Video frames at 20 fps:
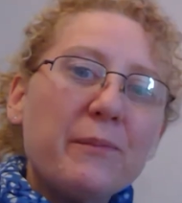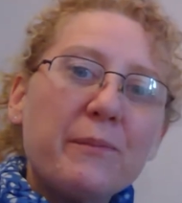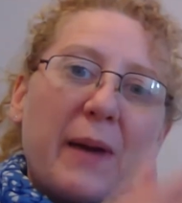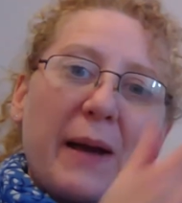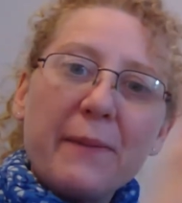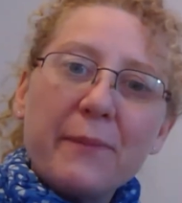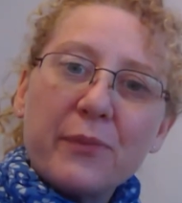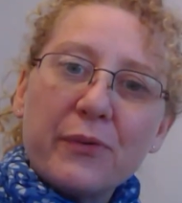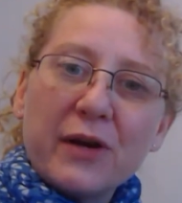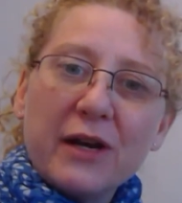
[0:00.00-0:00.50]
by
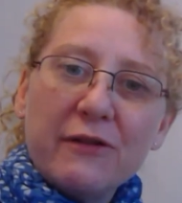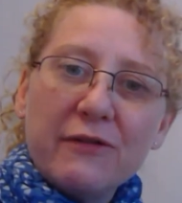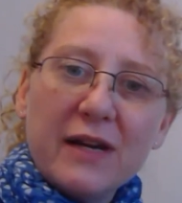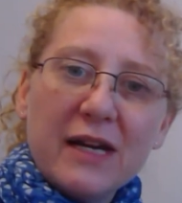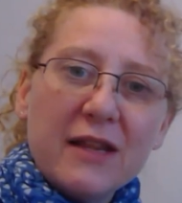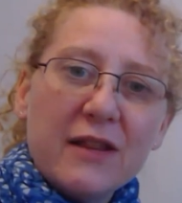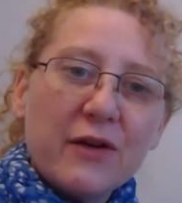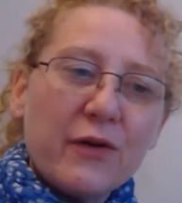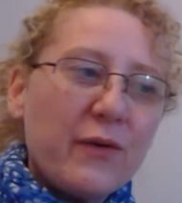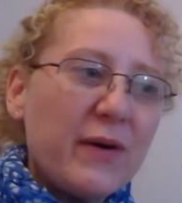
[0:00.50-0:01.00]

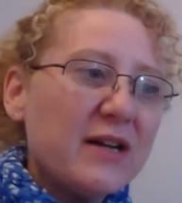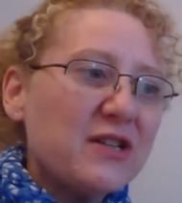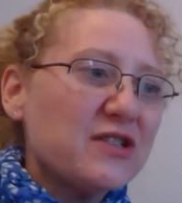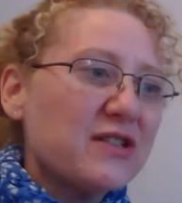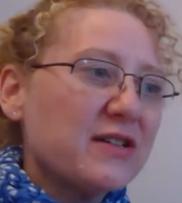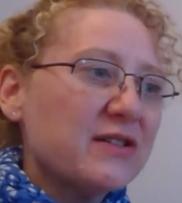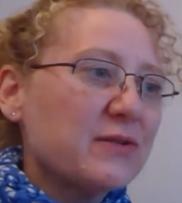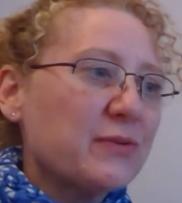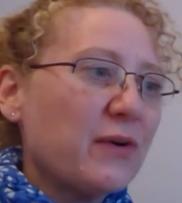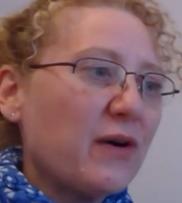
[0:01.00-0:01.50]
pre-reading the
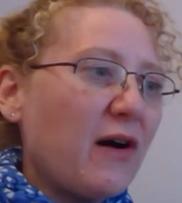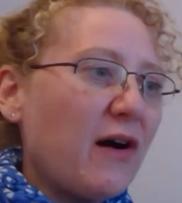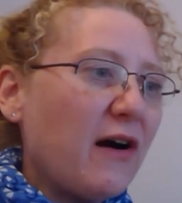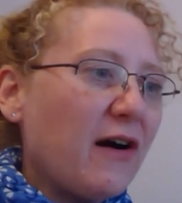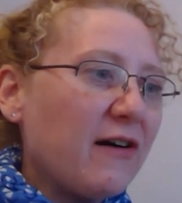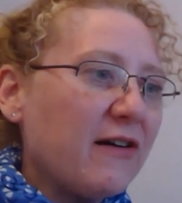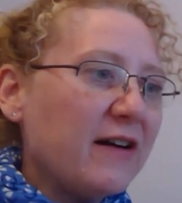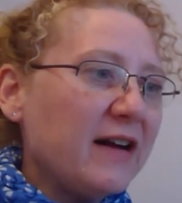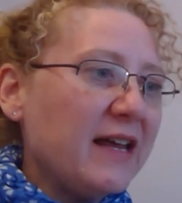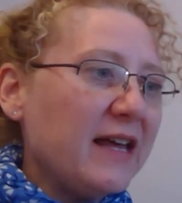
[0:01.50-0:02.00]
questions, we're
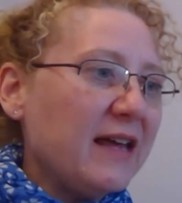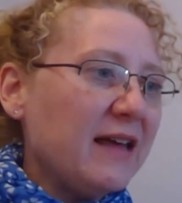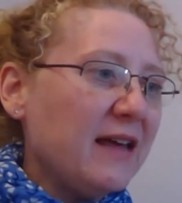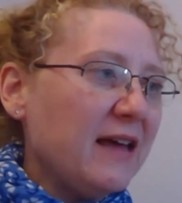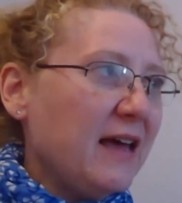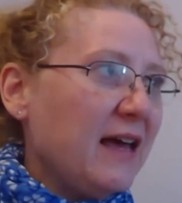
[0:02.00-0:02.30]
already